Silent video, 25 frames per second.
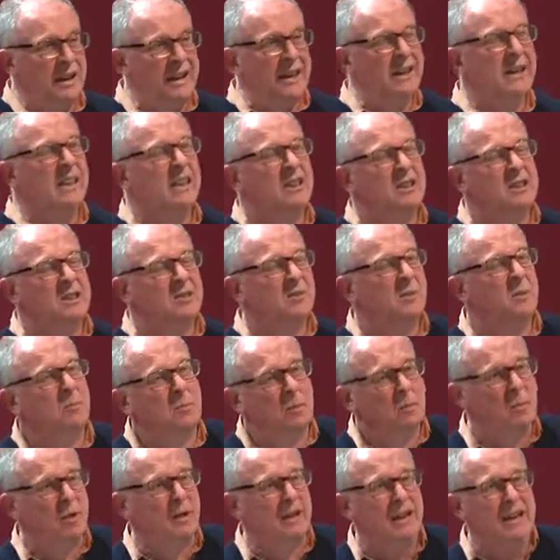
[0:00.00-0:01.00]
English from
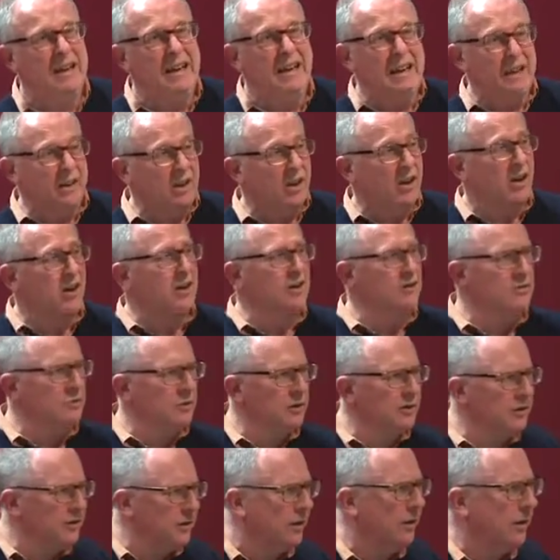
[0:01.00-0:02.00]
about
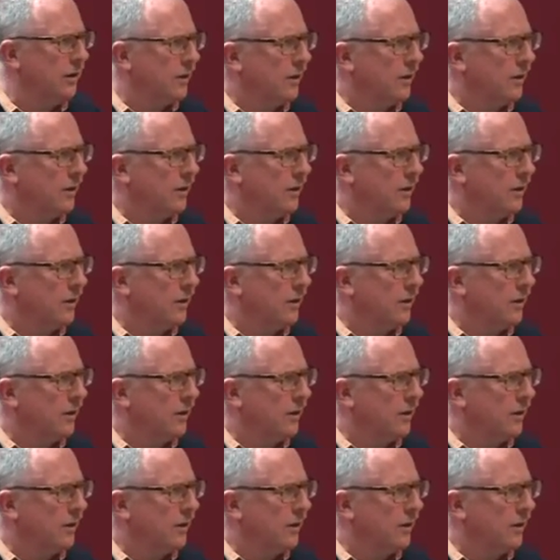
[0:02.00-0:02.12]
800